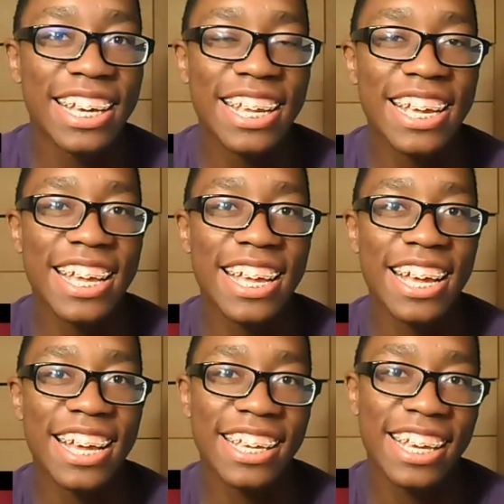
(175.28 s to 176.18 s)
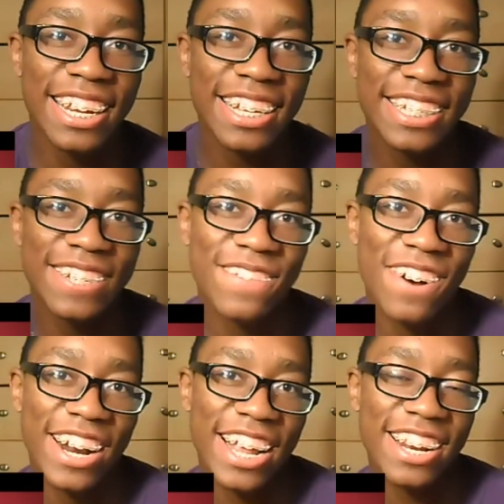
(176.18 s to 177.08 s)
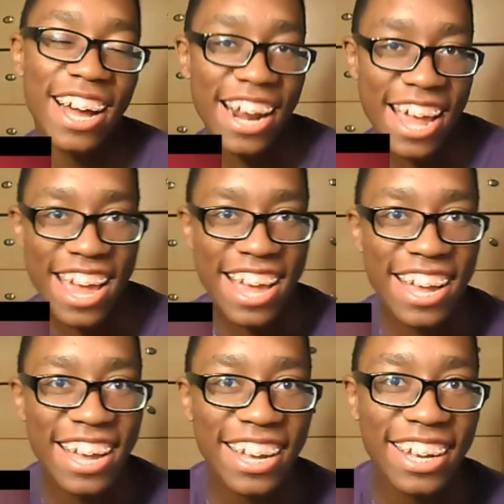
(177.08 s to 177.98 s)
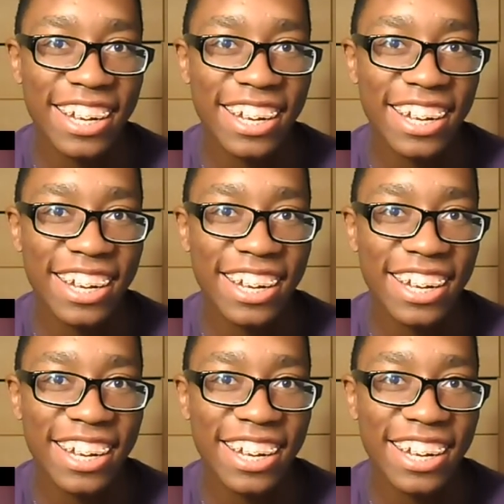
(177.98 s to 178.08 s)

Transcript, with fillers: Get it, Jiwon and Narae.